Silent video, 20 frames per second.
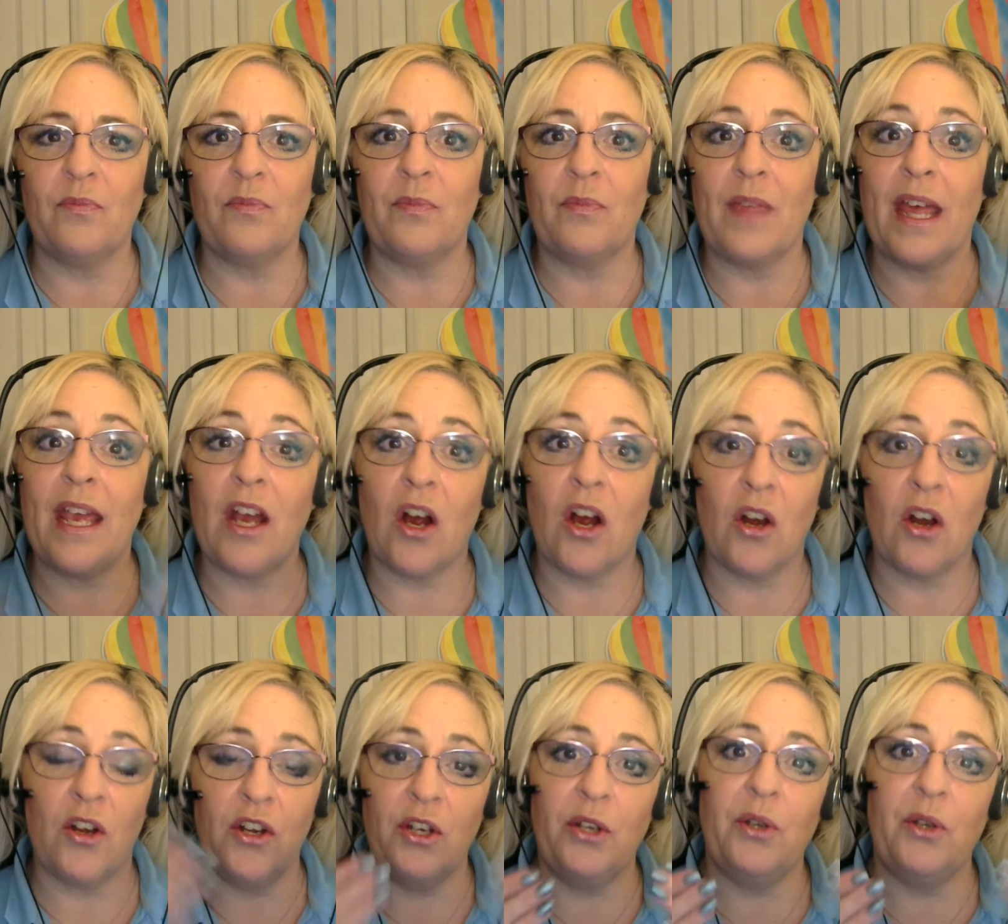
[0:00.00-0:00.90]
they are
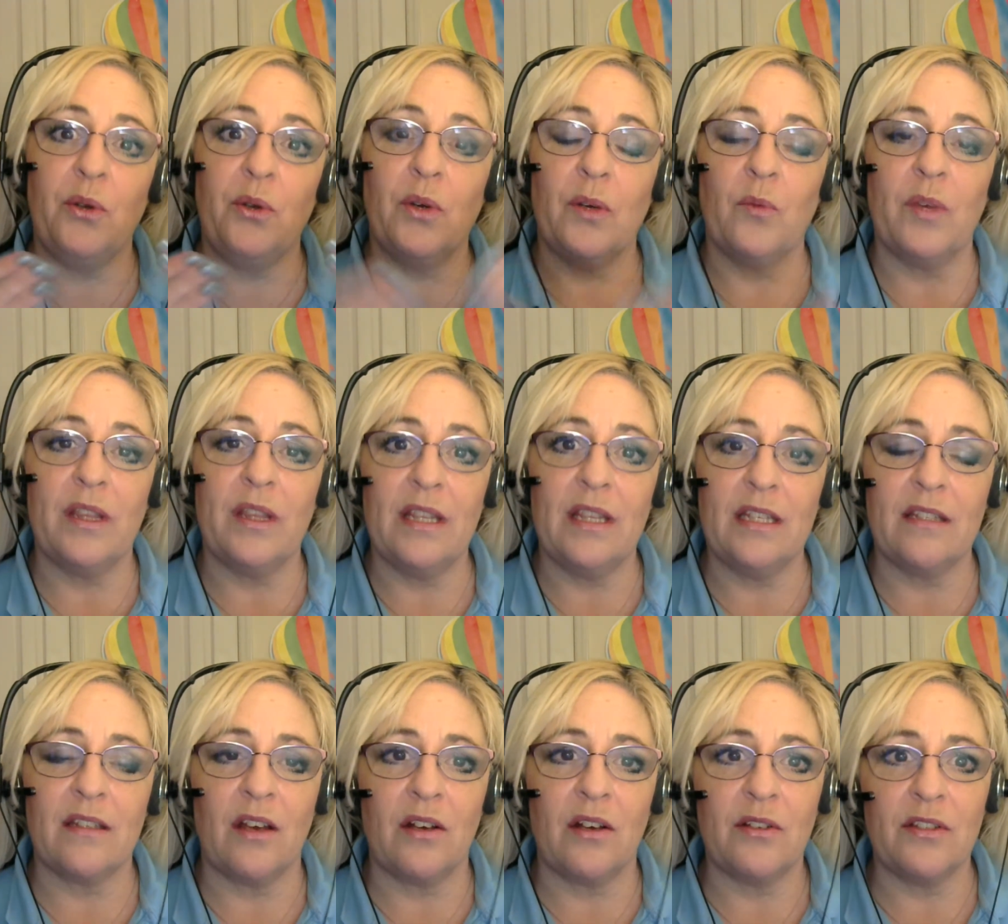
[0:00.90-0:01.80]
new with
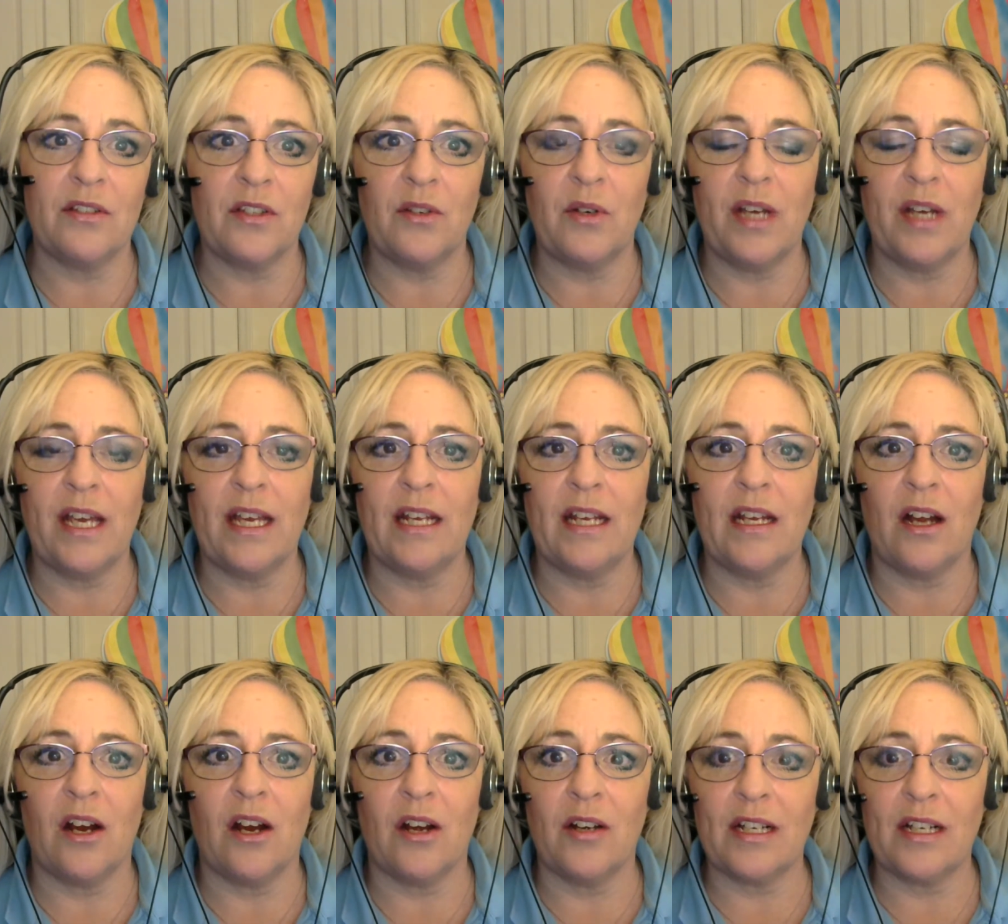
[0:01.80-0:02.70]
this also and
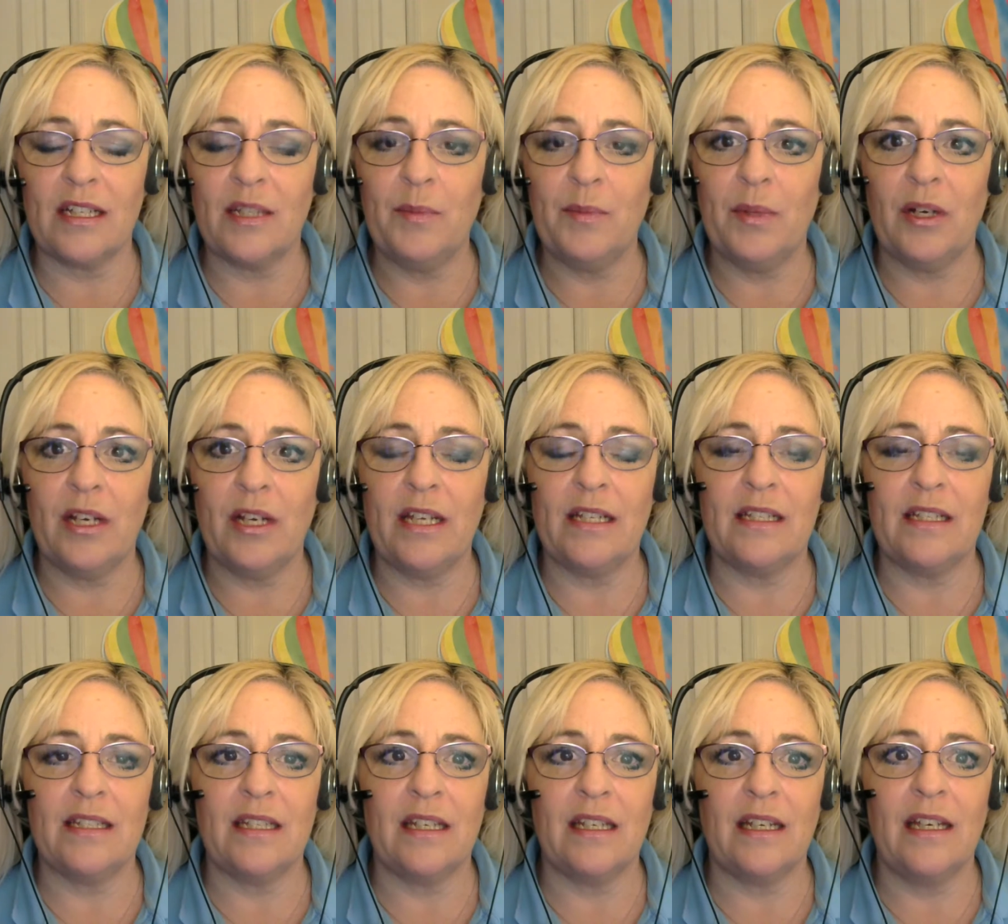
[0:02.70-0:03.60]
are
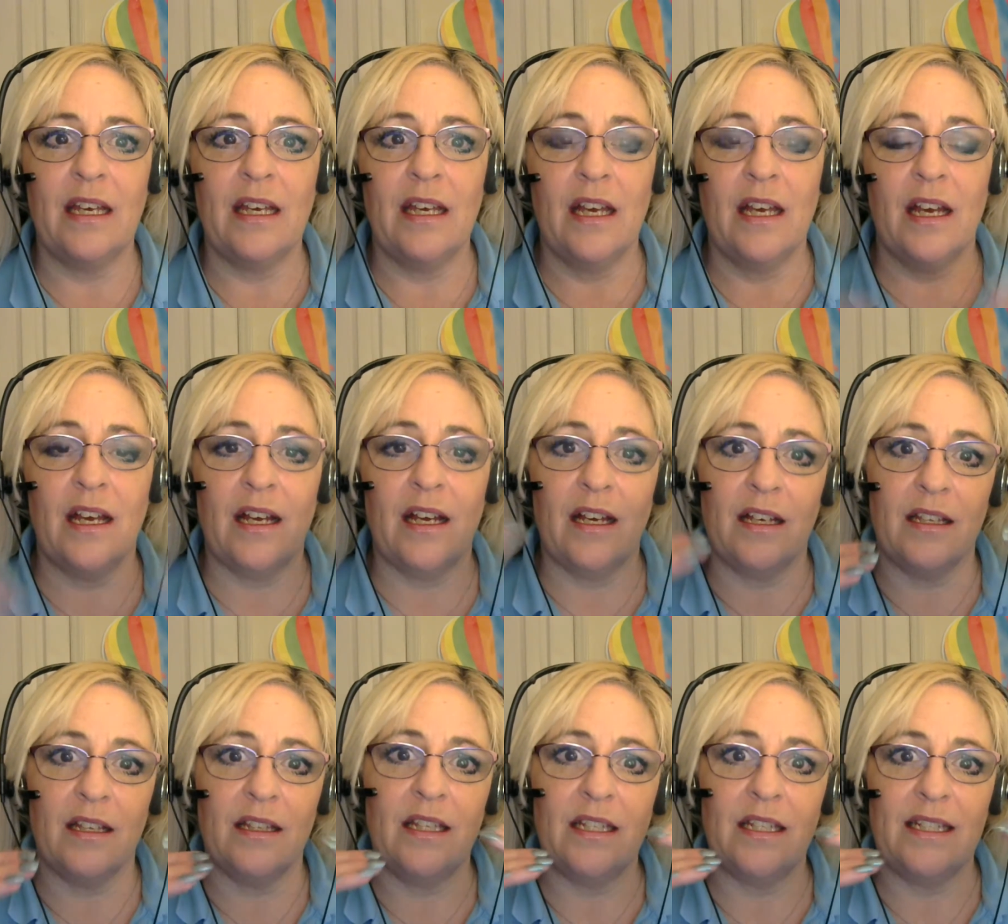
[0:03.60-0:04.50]
experiencing
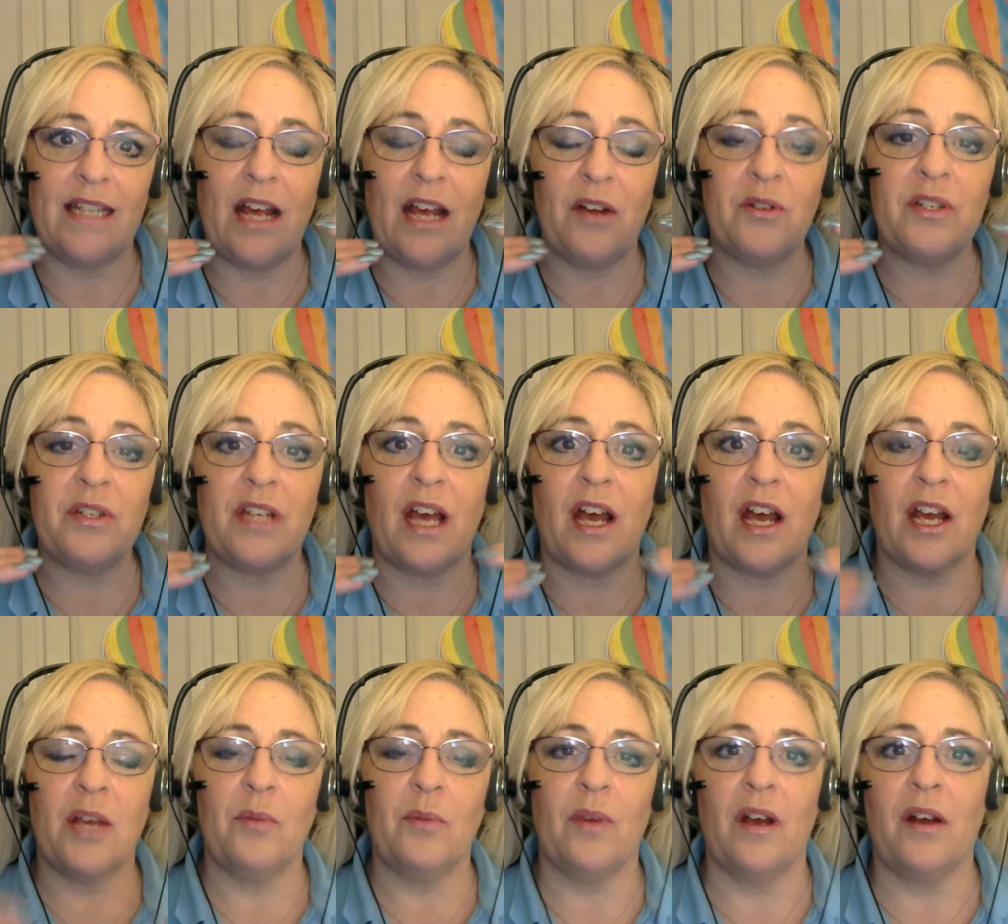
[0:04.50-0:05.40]
the
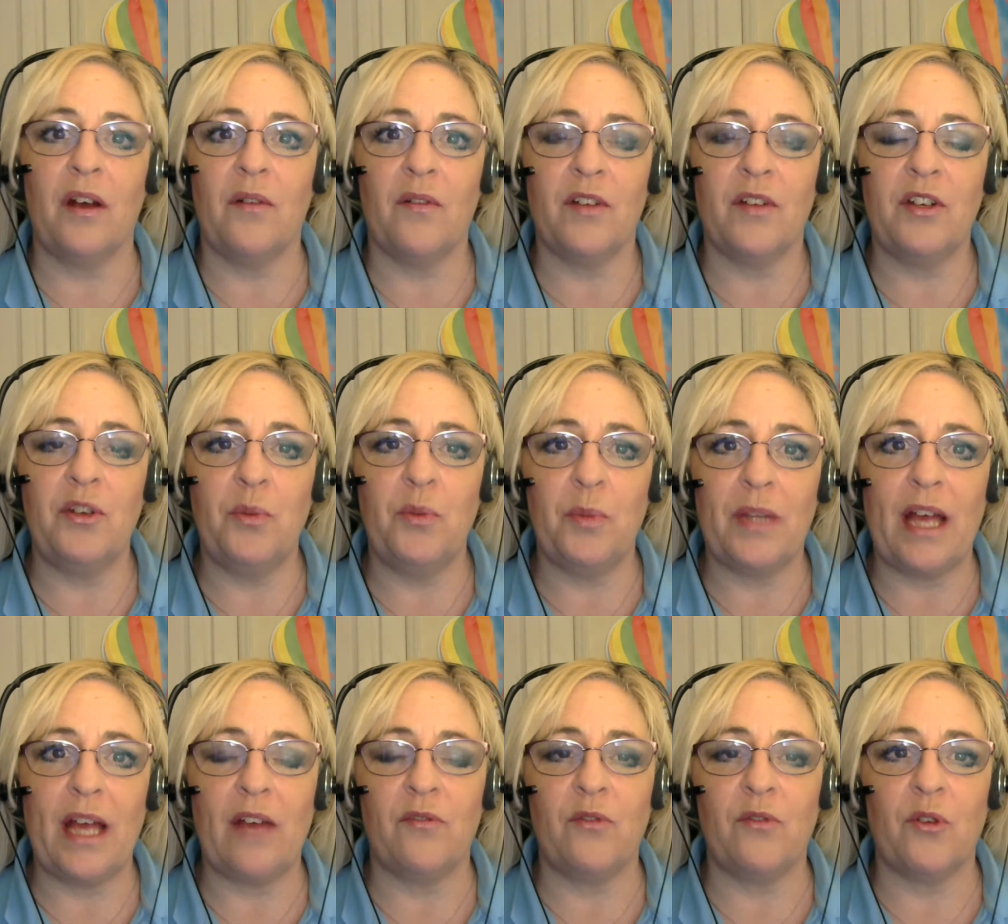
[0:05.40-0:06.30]
downtime of a new
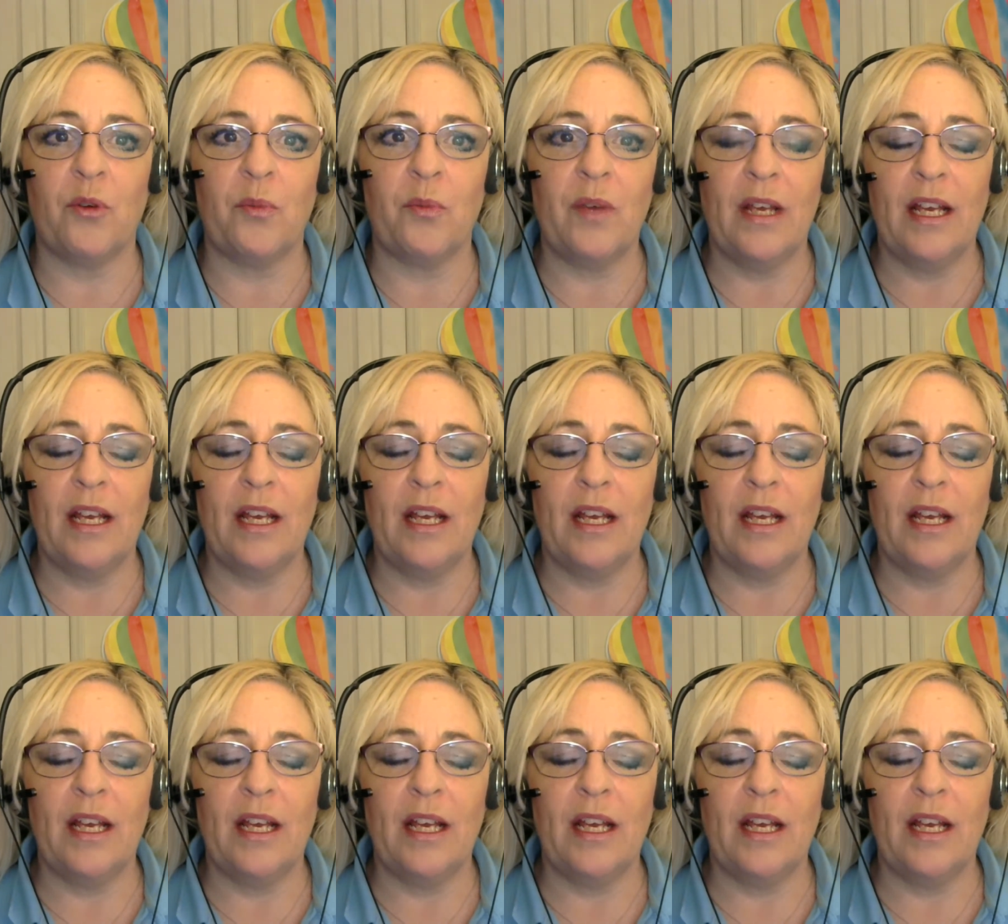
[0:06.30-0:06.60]
platform